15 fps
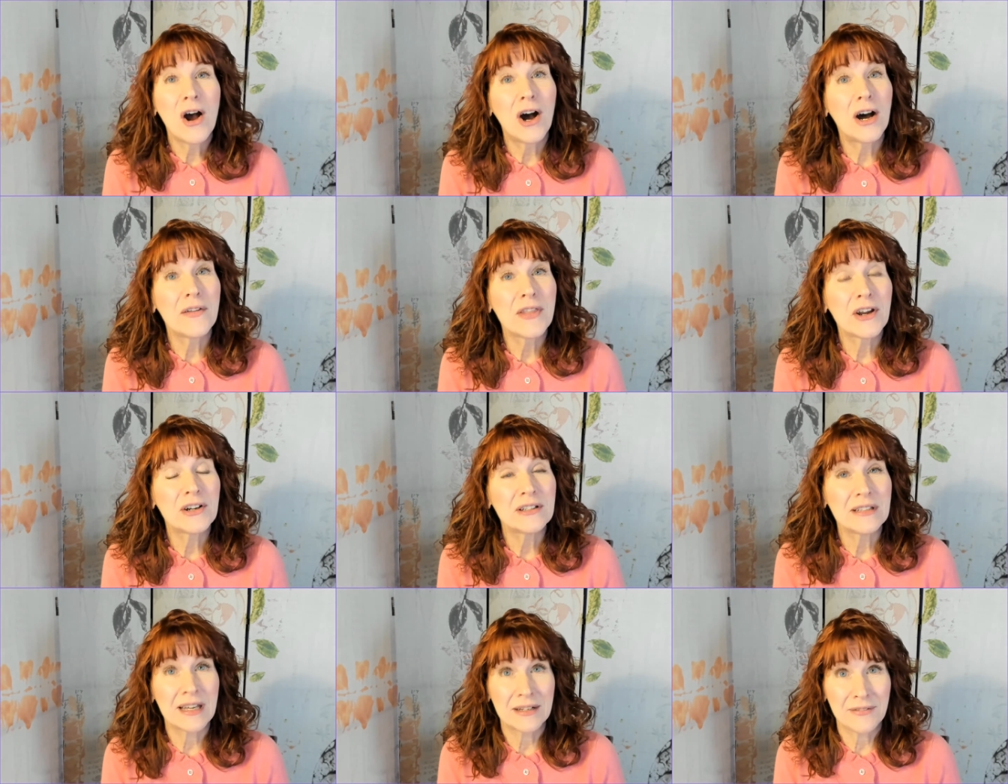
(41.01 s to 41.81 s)
On there,
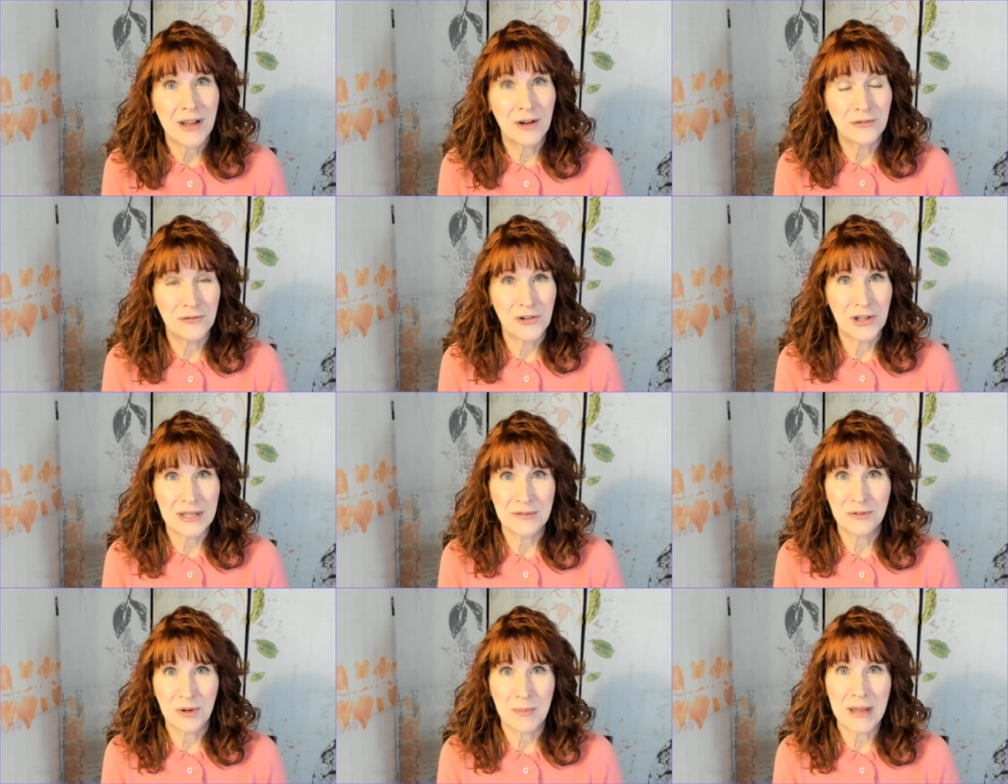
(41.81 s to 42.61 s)
a lot of helpful
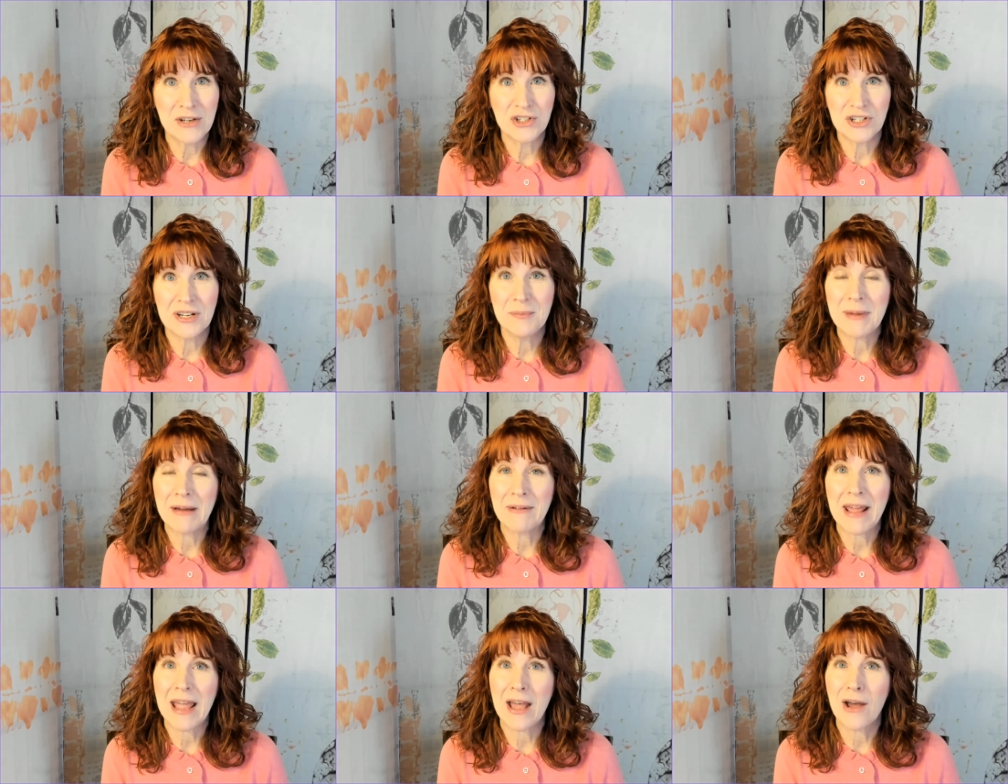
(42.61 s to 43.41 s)
information
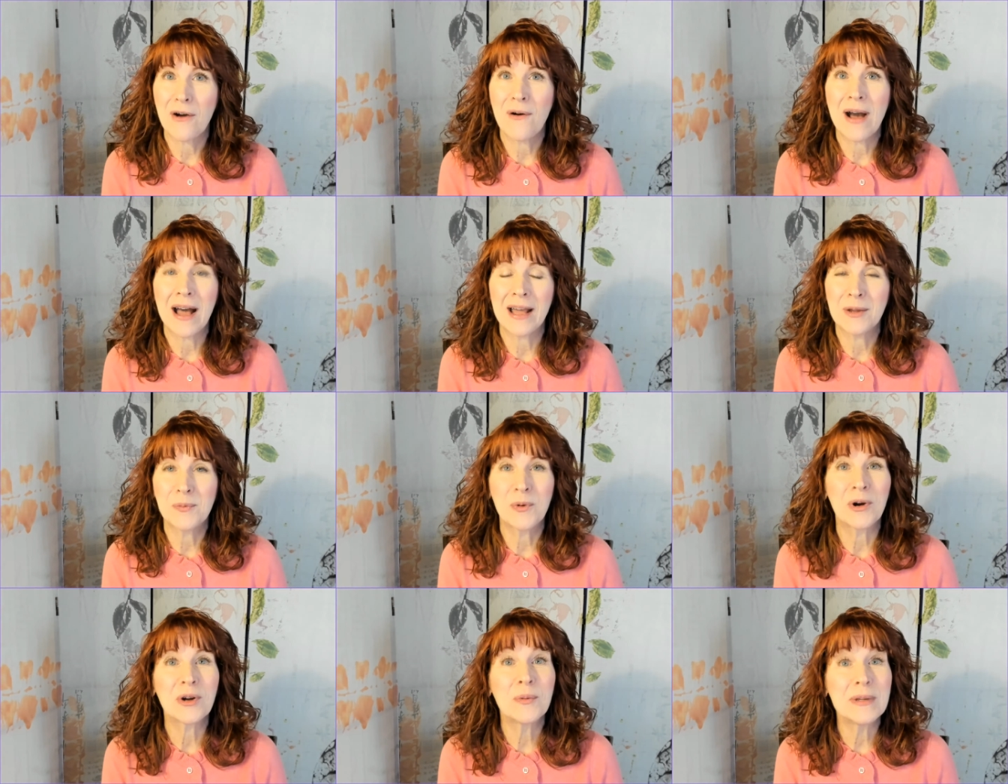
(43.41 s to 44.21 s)
about how I
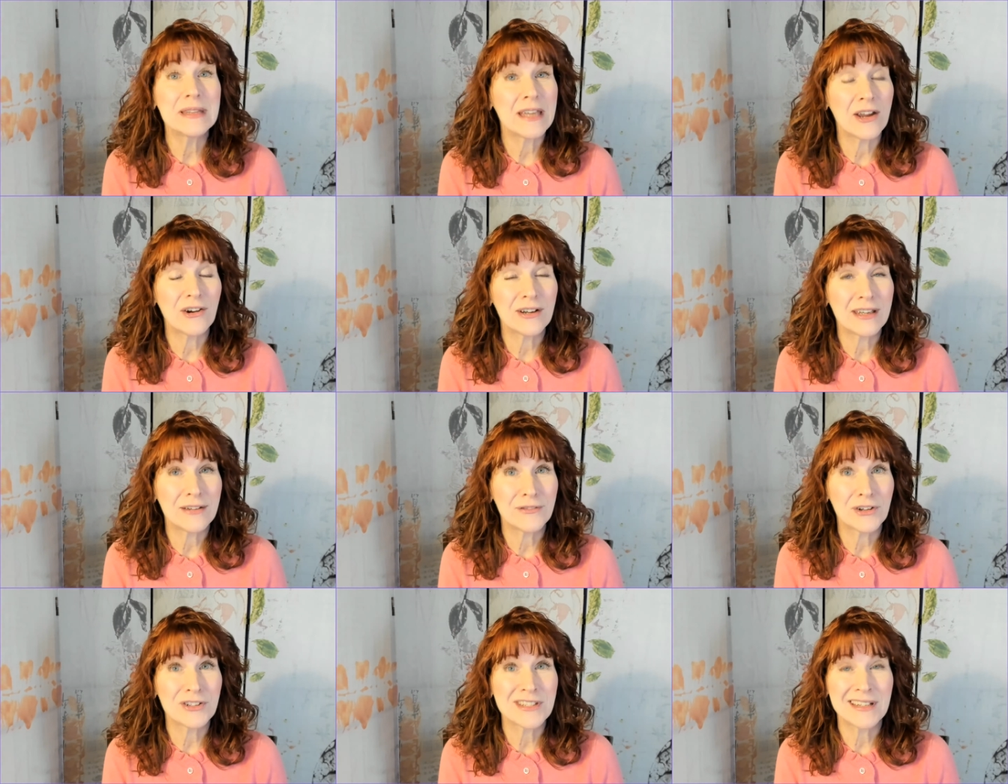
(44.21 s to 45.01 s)
work with
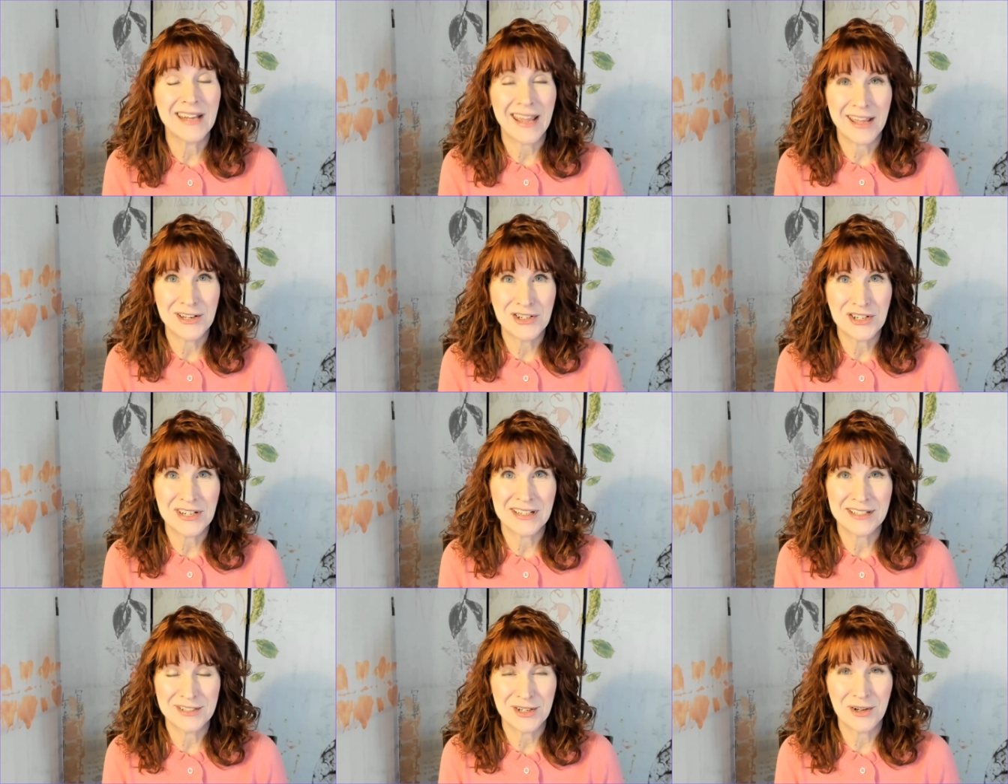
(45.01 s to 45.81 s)
caregivers and
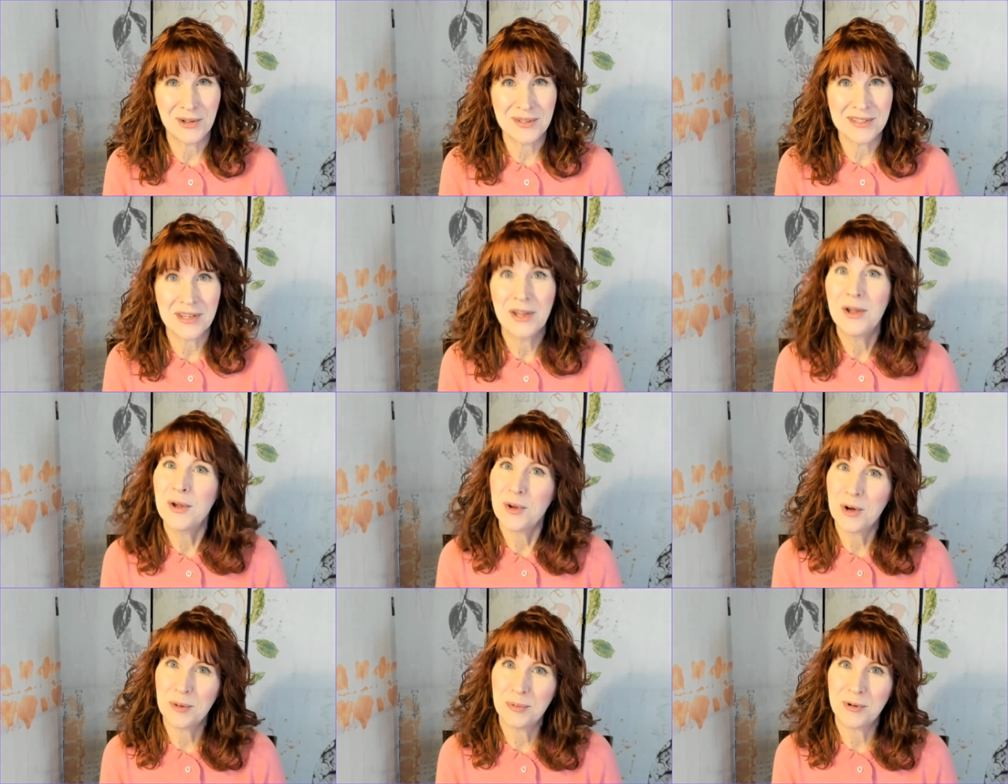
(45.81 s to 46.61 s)
aging adults,
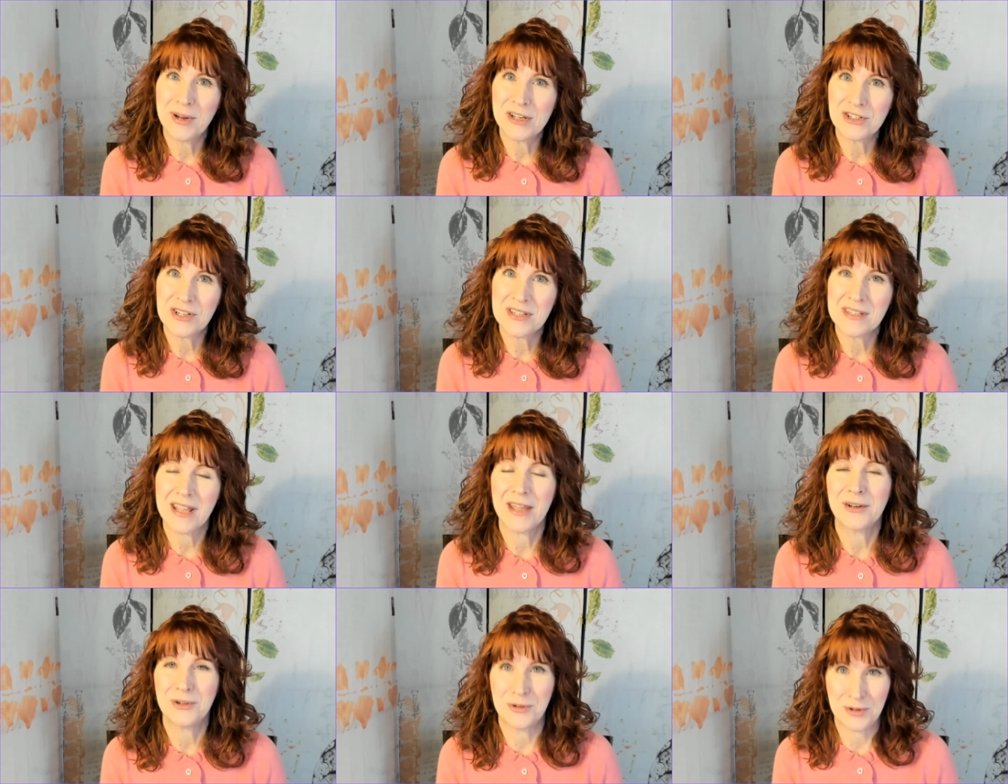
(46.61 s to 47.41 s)
corporations,
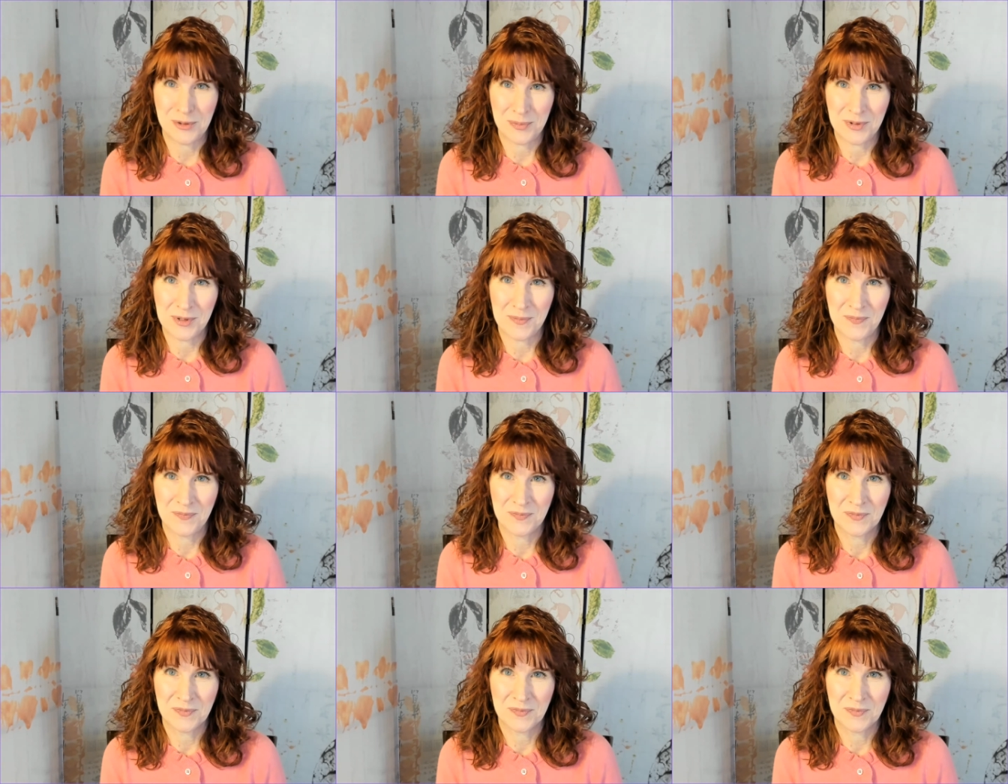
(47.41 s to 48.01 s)
and groups.